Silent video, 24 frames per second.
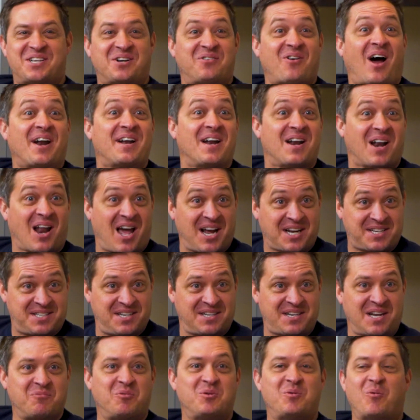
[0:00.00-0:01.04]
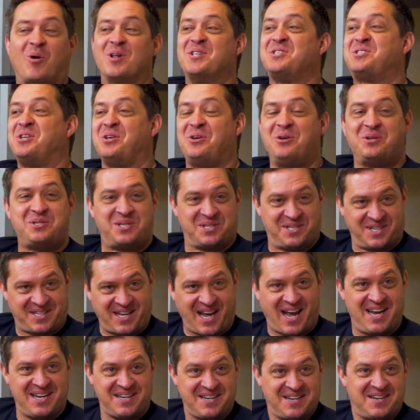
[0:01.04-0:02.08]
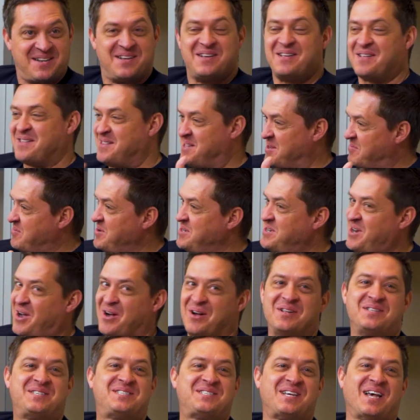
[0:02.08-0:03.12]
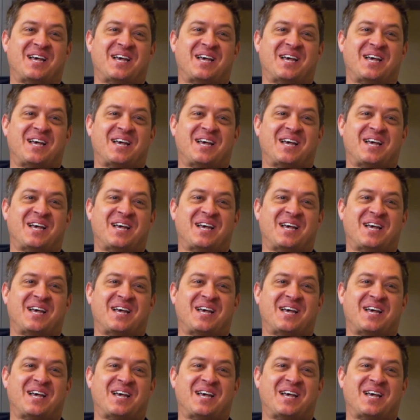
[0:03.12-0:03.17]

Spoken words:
it right and likes it and wants to use it again, then we know it's